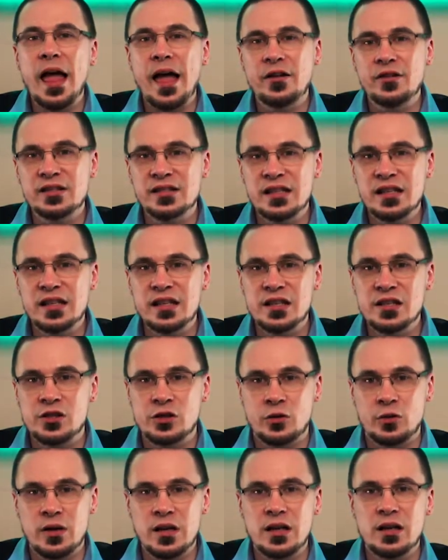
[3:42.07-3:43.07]
LCD
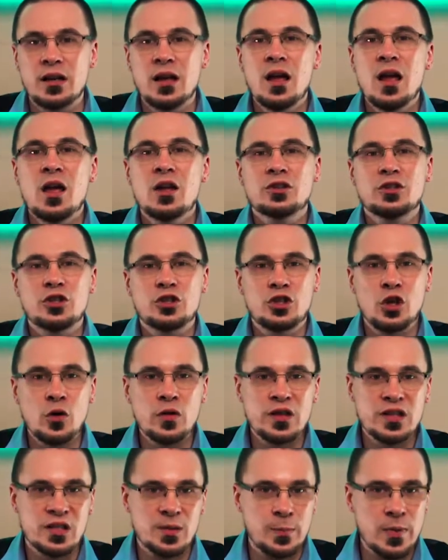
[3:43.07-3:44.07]
screen to
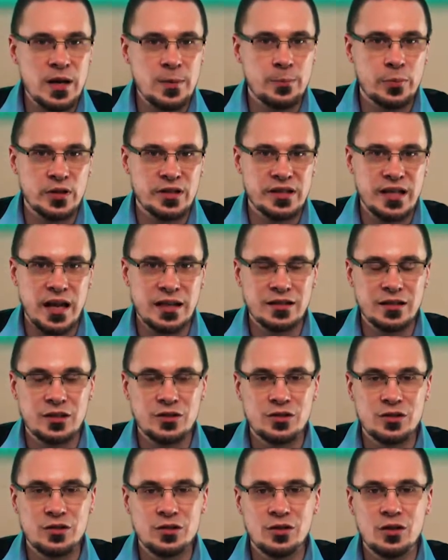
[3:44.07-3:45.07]
show the speed
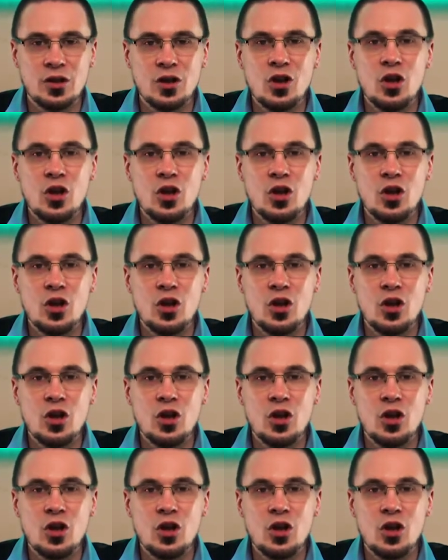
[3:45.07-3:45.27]
percentage.